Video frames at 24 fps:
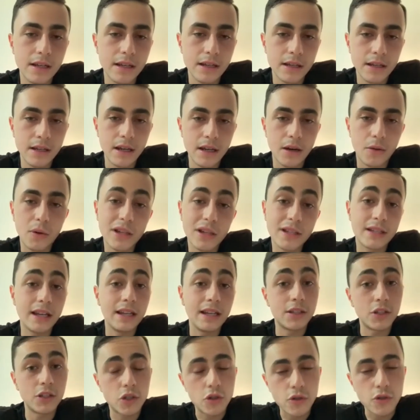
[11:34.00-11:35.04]
I wouldn't say
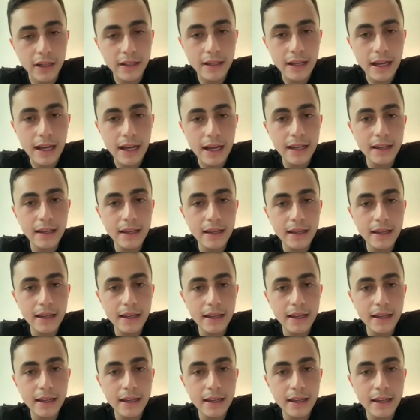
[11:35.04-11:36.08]
it's a strict diet,
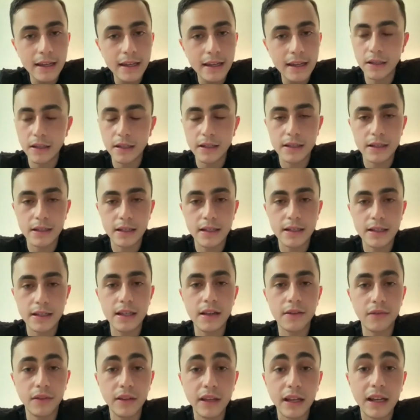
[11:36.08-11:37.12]
but I mean, it's
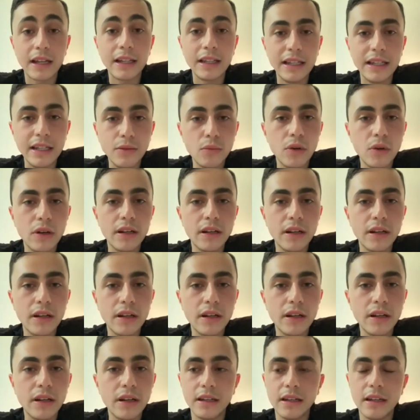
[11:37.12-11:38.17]
definitely a clean one
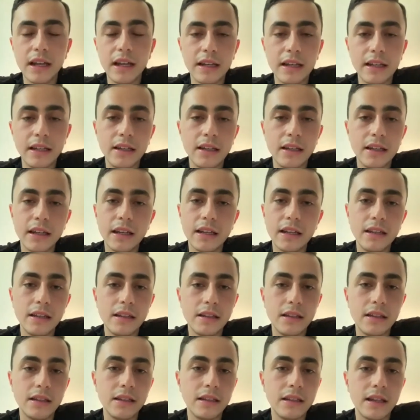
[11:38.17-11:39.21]
and not eating
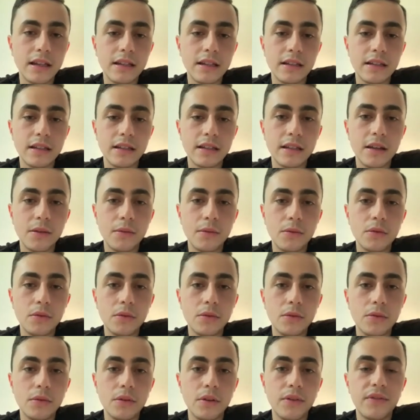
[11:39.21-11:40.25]
anything that
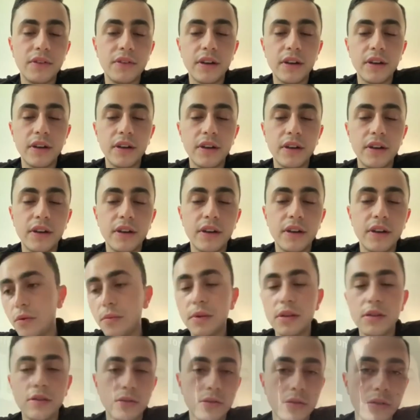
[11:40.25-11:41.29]
will affect my
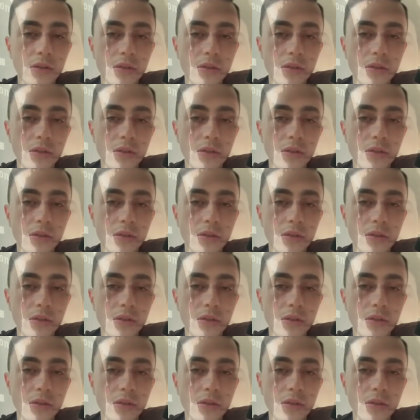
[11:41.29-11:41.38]
performance or.